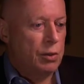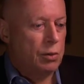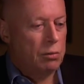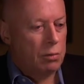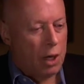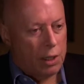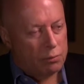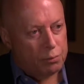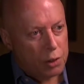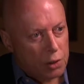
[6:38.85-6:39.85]
You
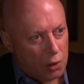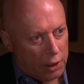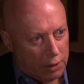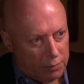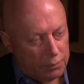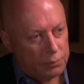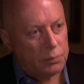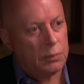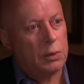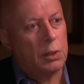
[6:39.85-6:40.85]
write purely
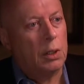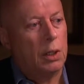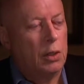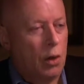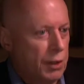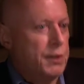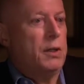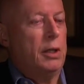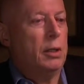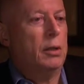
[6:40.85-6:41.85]
and
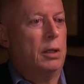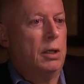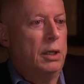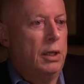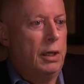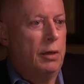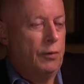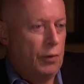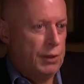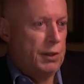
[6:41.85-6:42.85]
honestly and clearly
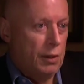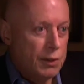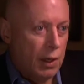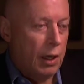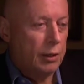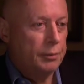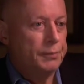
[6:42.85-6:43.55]
and for its own sake.